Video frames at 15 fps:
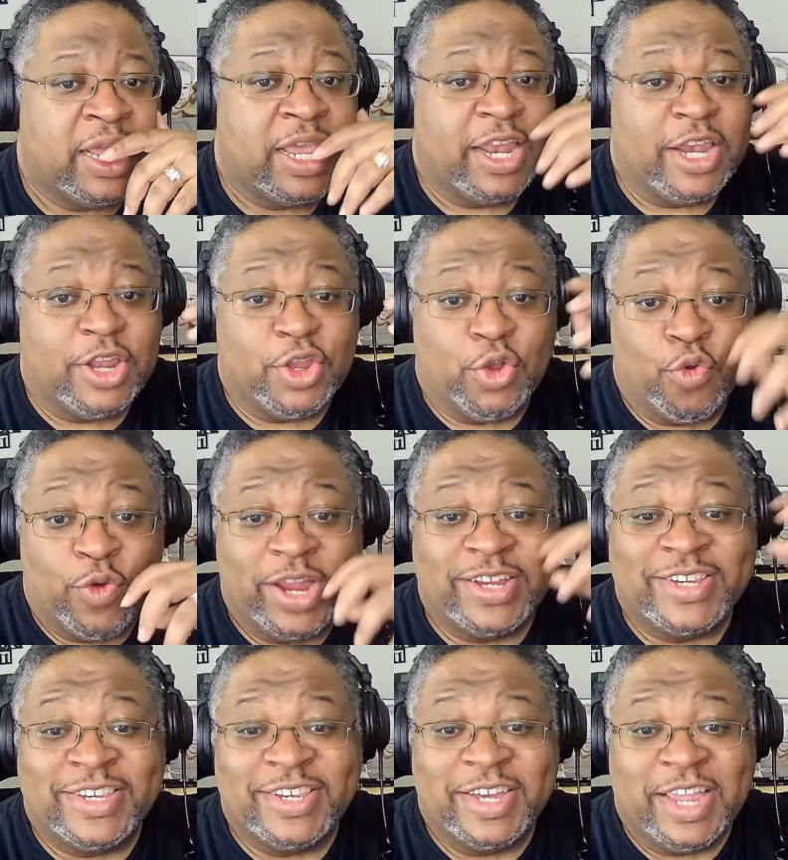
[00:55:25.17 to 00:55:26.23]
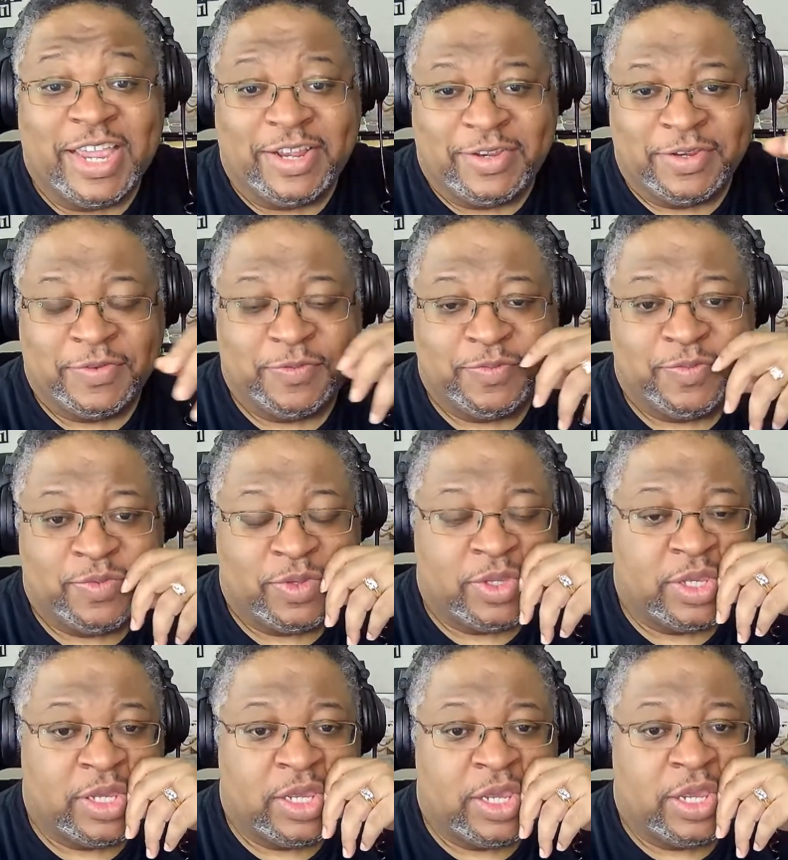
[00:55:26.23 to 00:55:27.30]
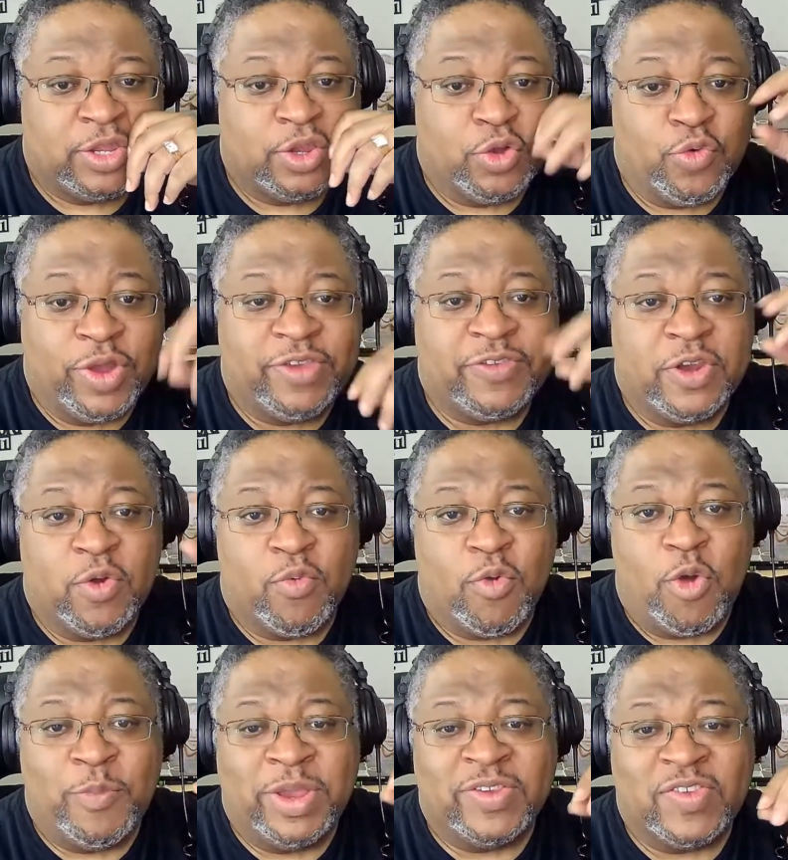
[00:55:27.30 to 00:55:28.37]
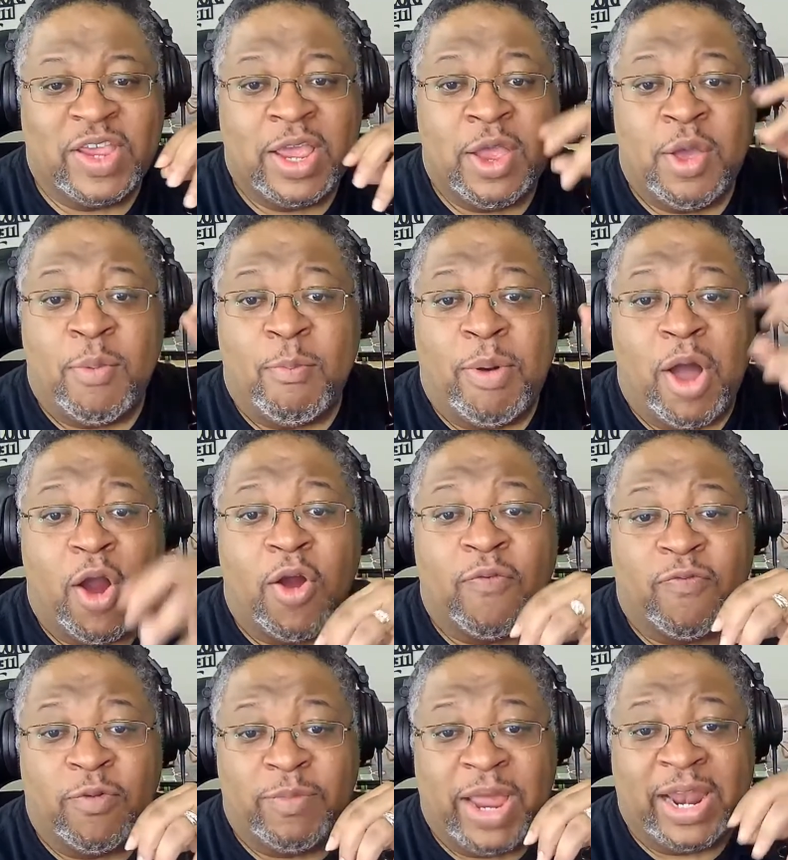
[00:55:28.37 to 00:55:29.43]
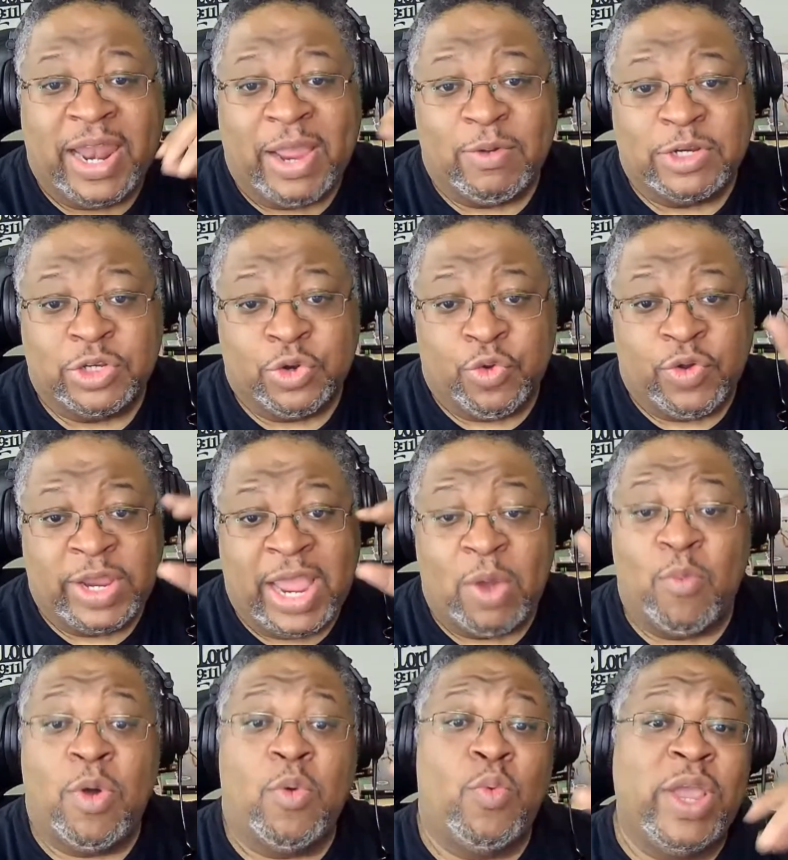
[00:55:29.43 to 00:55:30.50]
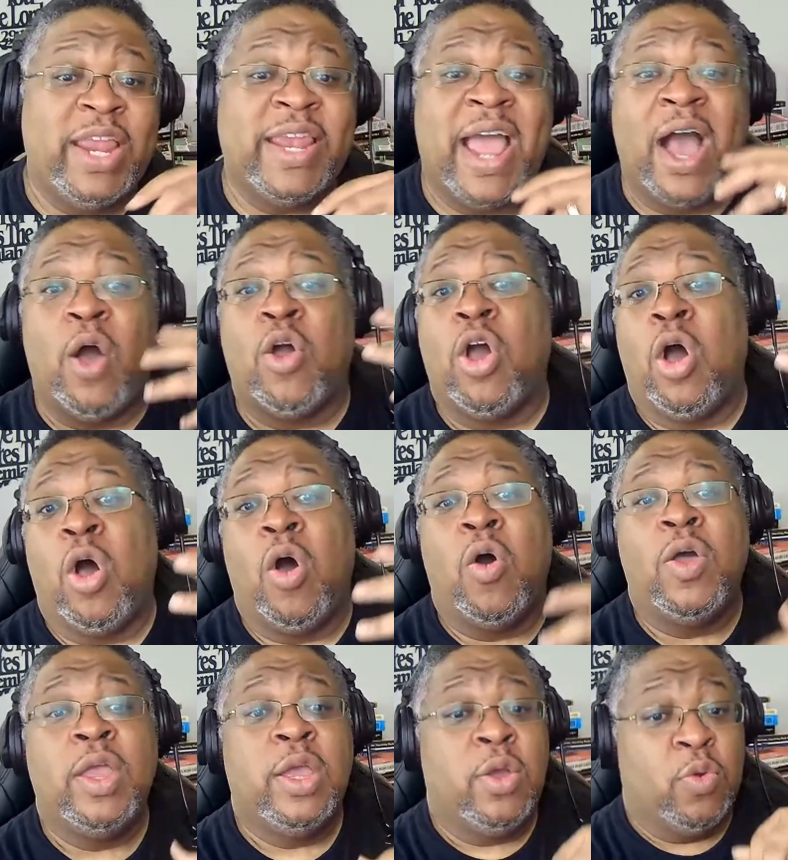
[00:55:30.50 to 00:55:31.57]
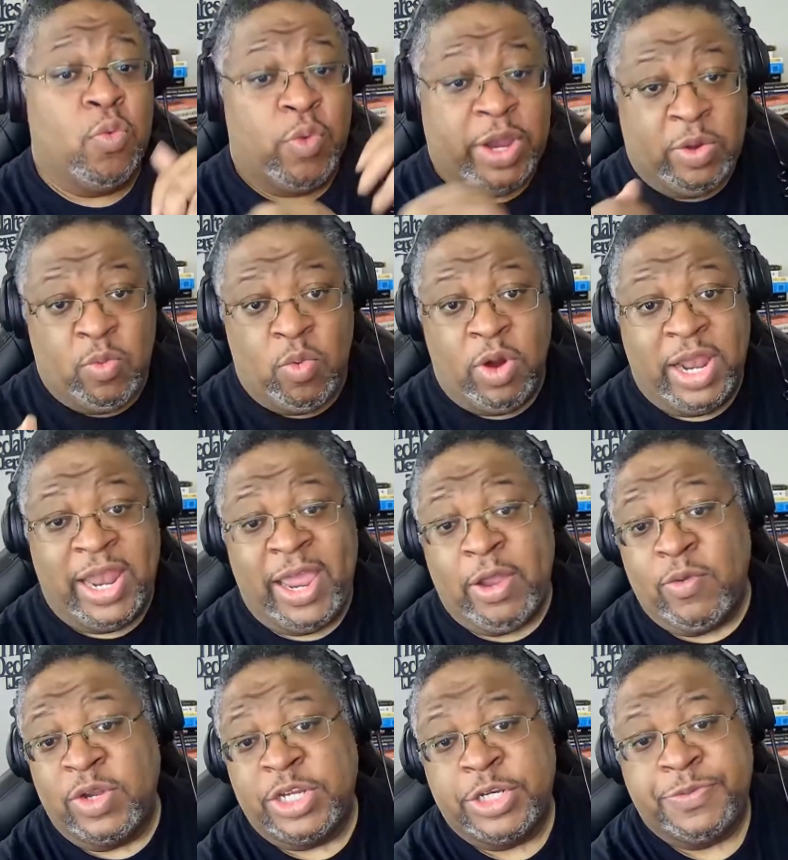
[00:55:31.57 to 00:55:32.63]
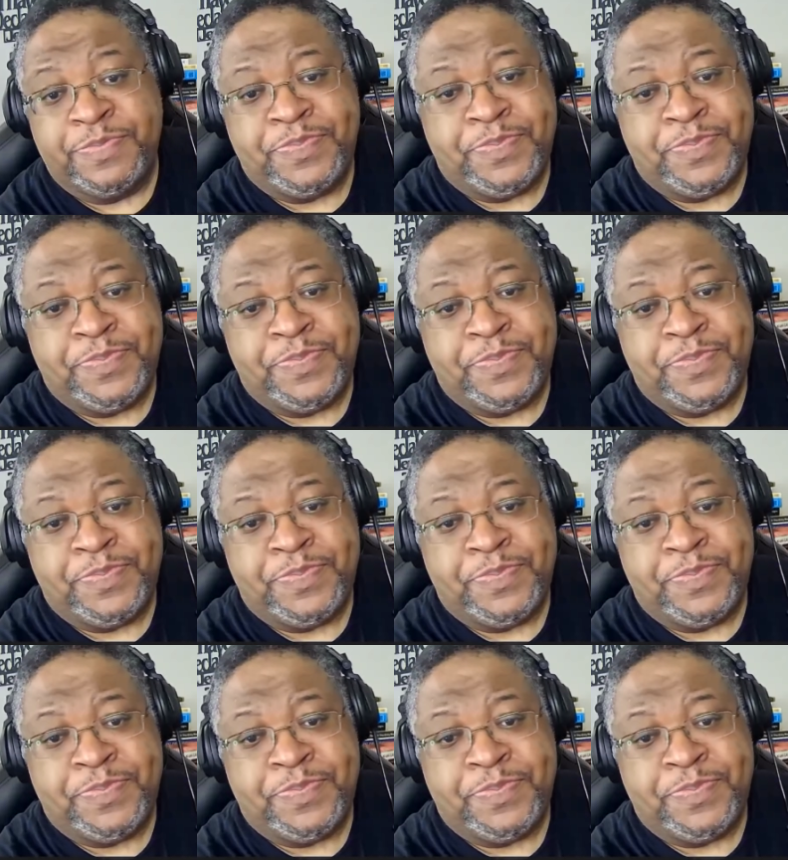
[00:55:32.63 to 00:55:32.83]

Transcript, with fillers: and that the Greeks took it, the Greeks and the Romans borrowed from that language to create what we now call written word language.